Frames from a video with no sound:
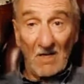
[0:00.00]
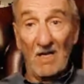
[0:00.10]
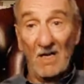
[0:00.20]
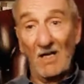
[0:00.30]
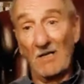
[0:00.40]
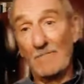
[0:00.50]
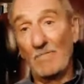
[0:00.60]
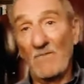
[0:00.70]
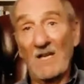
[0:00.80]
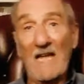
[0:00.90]

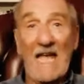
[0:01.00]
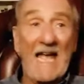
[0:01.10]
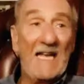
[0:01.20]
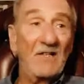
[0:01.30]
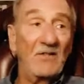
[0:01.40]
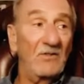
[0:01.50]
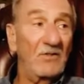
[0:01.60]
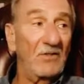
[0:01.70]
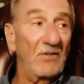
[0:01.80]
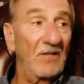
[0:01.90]
And
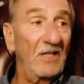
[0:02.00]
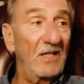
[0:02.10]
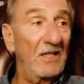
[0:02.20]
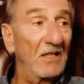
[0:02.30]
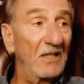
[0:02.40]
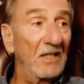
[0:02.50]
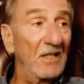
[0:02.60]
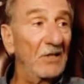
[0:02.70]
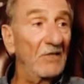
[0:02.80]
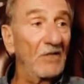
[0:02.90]
the
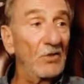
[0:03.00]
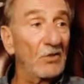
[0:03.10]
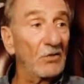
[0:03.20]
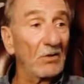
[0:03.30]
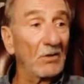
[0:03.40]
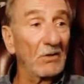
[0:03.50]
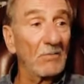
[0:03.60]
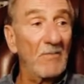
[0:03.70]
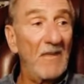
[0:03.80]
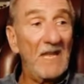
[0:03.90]
individual
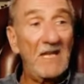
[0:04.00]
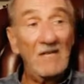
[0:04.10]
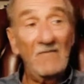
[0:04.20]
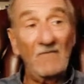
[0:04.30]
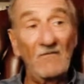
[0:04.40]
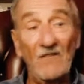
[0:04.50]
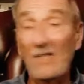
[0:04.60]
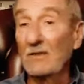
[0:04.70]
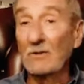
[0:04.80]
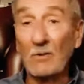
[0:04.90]
may
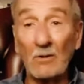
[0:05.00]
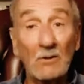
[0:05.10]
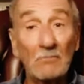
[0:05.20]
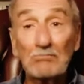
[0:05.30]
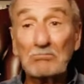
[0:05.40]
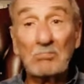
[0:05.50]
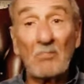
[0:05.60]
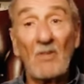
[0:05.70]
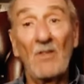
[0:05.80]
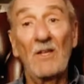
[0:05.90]
feel
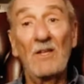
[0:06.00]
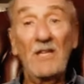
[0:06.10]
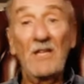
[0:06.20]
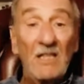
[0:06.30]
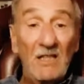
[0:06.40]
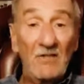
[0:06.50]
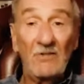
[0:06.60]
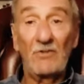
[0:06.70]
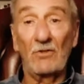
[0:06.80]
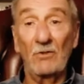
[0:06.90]
the need
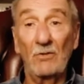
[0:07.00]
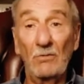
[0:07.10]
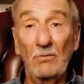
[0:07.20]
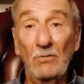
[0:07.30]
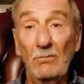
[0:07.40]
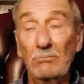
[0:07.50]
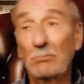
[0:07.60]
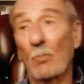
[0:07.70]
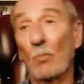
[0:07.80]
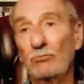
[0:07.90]
to
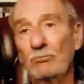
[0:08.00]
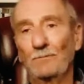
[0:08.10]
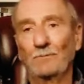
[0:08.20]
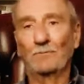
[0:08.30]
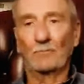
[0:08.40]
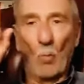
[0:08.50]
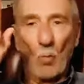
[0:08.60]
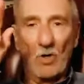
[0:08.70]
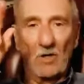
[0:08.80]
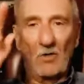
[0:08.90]

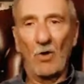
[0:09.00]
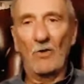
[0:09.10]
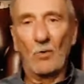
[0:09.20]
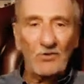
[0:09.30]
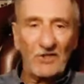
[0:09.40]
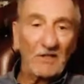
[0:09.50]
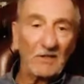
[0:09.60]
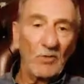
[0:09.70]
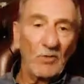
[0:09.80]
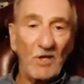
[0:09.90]
work on or
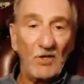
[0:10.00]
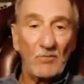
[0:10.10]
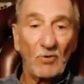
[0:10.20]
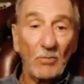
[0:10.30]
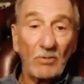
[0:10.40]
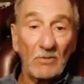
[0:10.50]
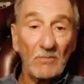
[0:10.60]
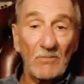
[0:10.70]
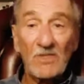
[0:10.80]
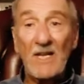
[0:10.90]
deal with those
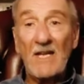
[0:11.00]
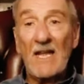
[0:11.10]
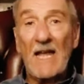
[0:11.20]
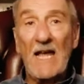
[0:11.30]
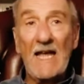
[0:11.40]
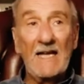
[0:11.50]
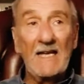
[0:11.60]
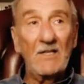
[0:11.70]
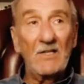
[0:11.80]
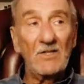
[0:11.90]
problems,
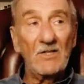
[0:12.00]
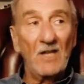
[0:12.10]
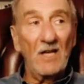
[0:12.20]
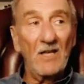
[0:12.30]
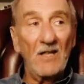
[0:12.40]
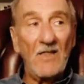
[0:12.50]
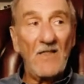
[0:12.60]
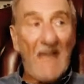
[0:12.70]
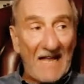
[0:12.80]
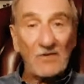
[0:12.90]
and
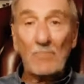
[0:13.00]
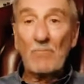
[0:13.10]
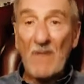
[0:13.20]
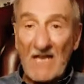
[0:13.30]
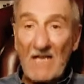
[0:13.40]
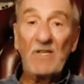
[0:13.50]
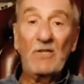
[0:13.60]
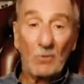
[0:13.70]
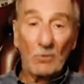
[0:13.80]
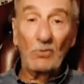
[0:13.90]
that may be
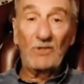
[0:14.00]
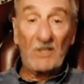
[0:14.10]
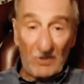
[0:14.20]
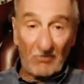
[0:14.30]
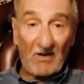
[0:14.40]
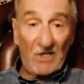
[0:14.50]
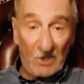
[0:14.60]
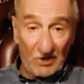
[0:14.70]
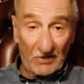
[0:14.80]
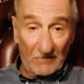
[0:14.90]
called
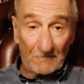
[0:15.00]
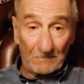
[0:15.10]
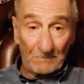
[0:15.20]
integration.